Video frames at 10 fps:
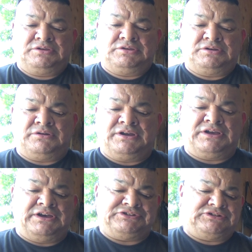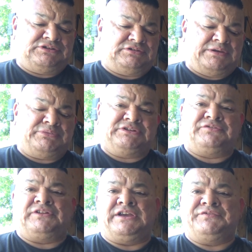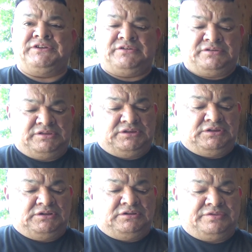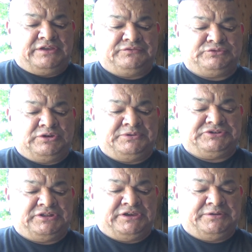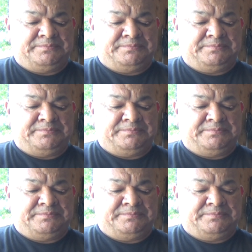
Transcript: All right, guys, lead bullets for life here. Thanks for joining me today.